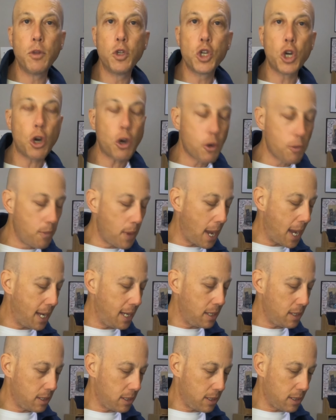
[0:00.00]
jerk
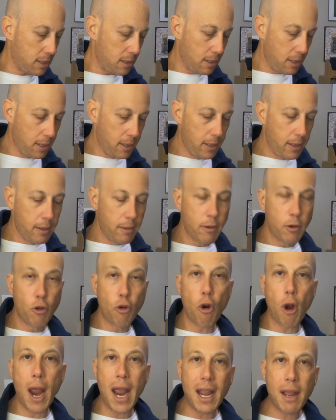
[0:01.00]
baits,
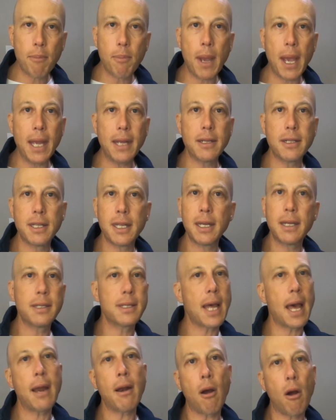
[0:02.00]
crank baits, things
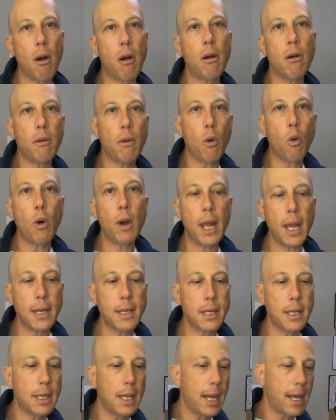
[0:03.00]
that are
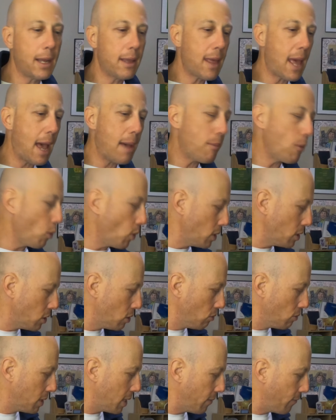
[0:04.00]
oriented like that. But once
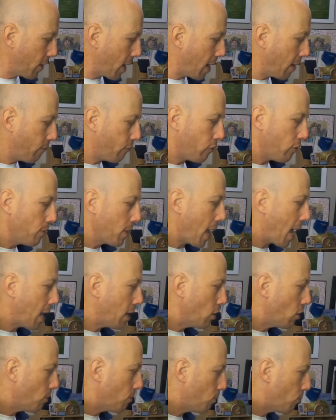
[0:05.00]
you deviate from
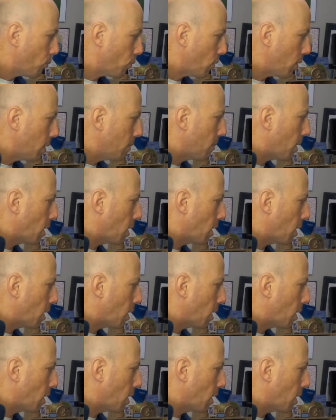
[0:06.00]
that, you're pretty